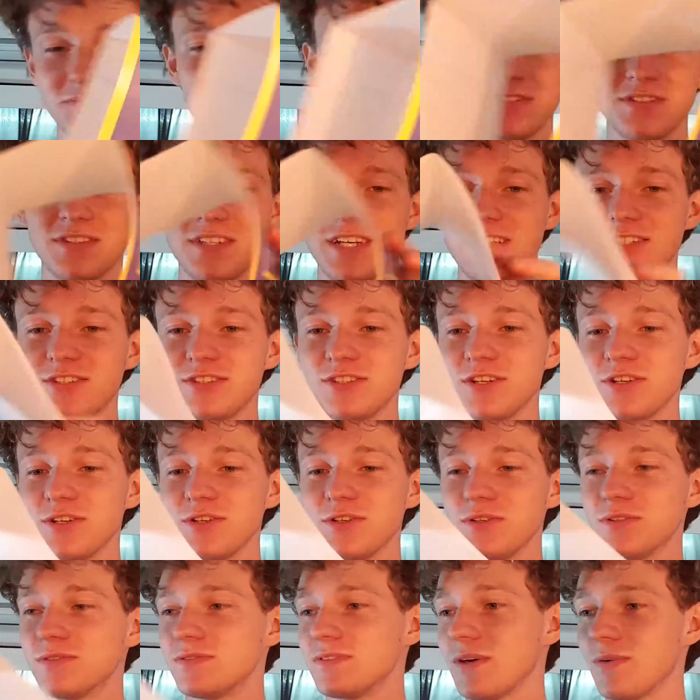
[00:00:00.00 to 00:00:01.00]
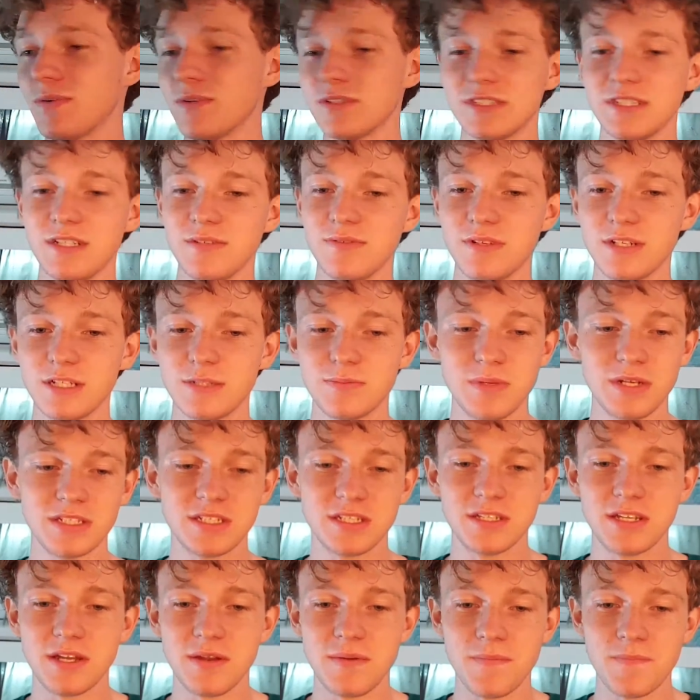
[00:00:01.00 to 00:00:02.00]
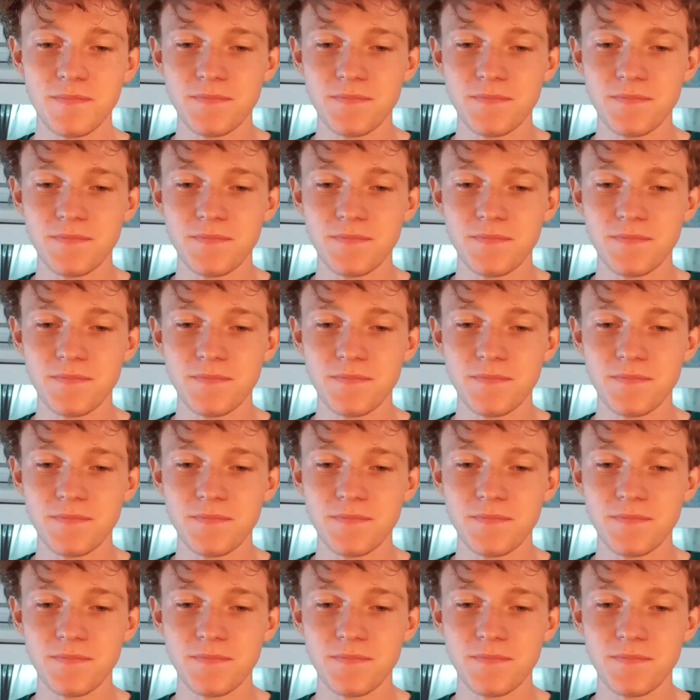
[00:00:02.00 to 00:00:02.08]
That's so cool. I wasn't even expecting that.